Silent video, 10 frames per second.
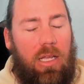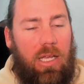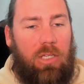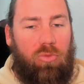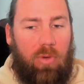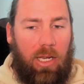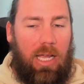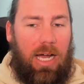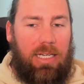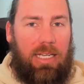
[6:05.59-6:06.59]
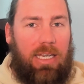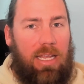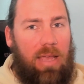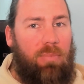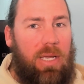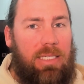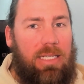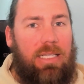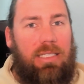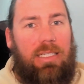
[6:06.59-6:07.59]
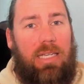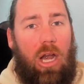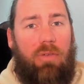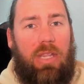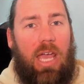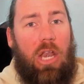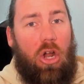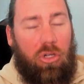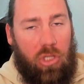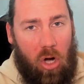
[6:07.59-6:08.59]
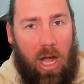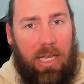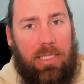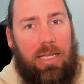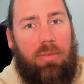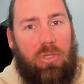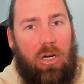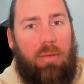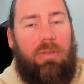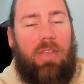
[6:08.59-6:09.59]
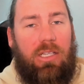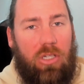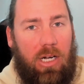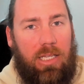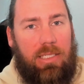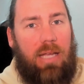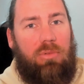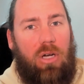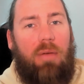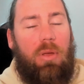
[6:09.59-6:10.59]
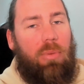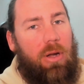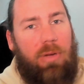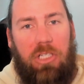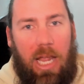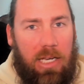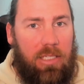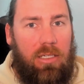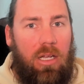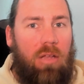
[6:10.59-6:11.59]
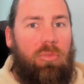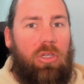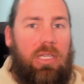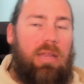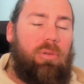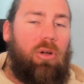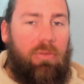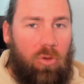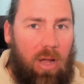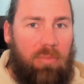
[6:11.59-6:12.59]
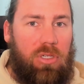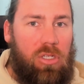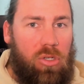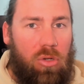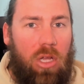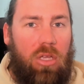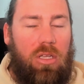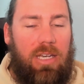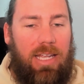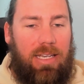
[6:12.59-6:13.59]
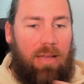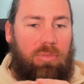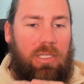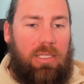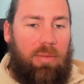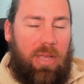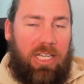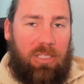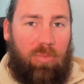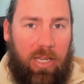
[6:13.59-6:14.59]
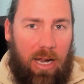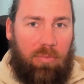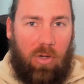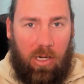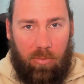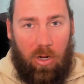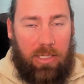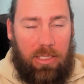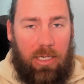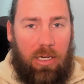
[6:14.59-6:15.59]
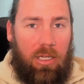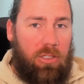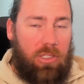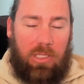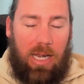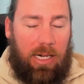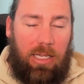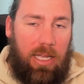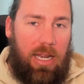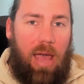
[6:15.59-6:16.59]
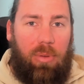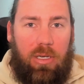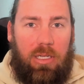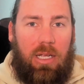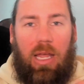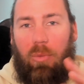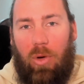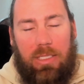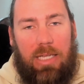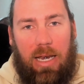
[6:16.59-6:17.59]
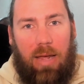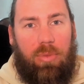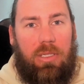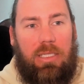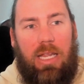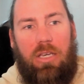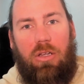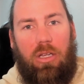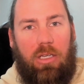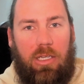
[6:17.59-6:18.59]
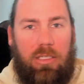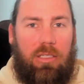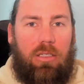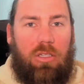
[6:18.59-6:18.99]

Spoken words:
It's really hard to get the NPCs to sit over there and not die at the same time. If they die at the same time, you're pretty much ended because the Hippogriff will come to you. You need them to somehow split up like mine did. Just luckily it happened. And once that happens, then you can continue.